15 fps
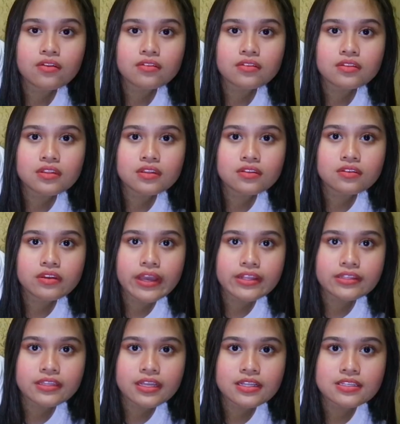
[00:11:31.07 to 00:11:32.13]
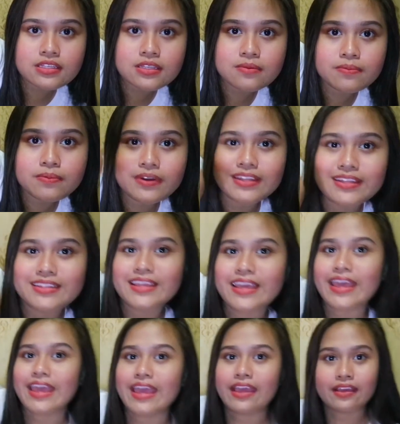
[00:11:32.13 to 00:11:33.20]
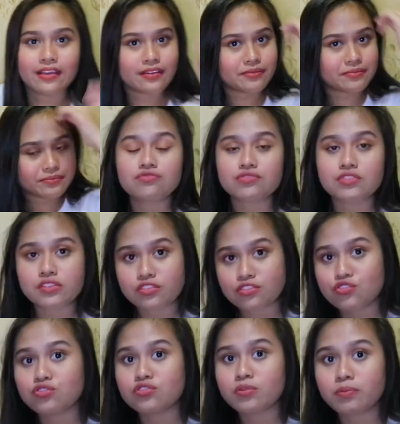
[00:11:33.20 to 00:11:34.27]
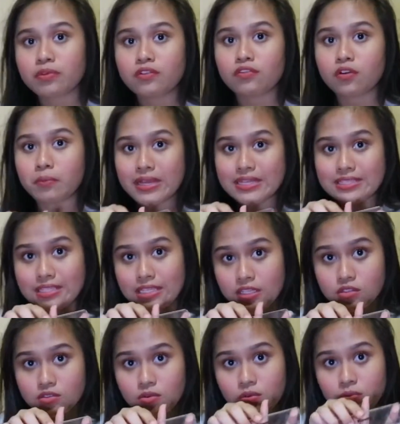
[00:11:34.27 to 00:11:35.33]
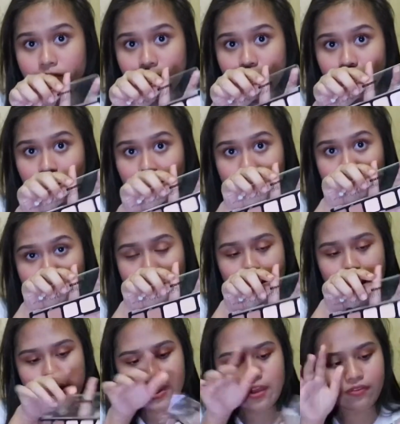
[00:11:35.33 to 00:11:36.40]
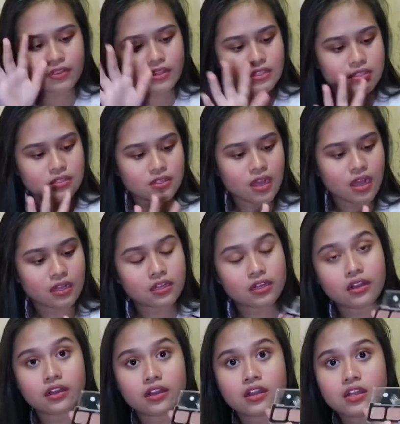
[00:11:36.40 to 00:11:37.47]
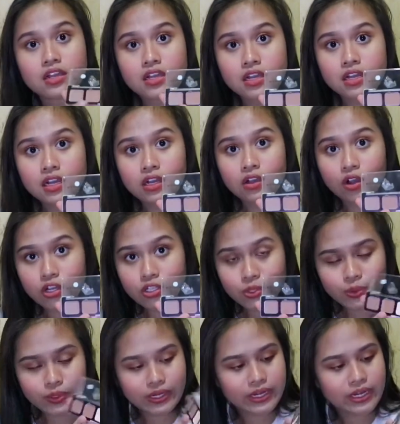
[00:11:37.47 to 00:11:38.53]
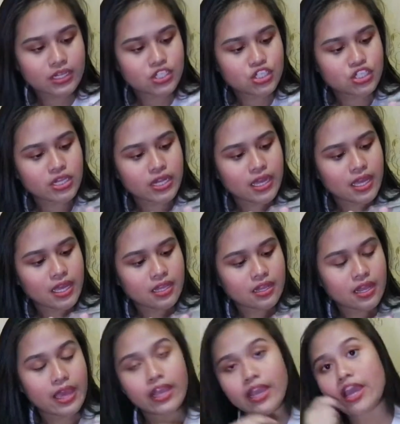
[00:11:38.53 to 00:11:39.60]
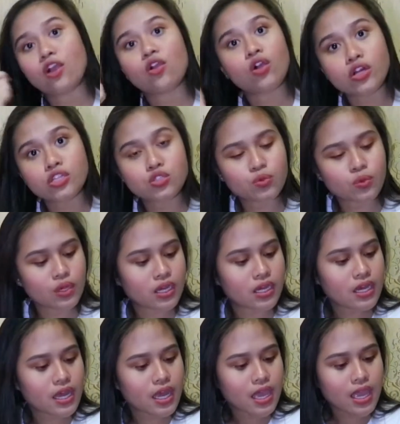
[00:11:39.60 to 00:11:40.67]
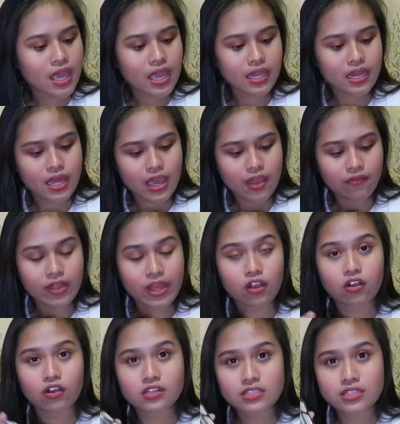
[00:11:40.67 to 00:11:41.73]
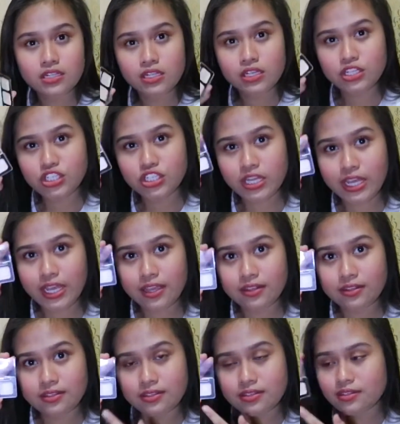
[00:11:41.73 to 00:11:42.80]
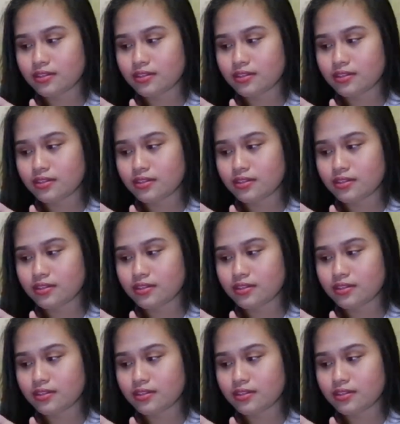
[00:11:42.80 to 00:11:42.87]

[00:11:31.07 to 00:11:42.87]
I don't think you guys can see, but yeah. It's suitable for my skin tone because I have this darker contouring shade that I can contour, and I have like concealer shades.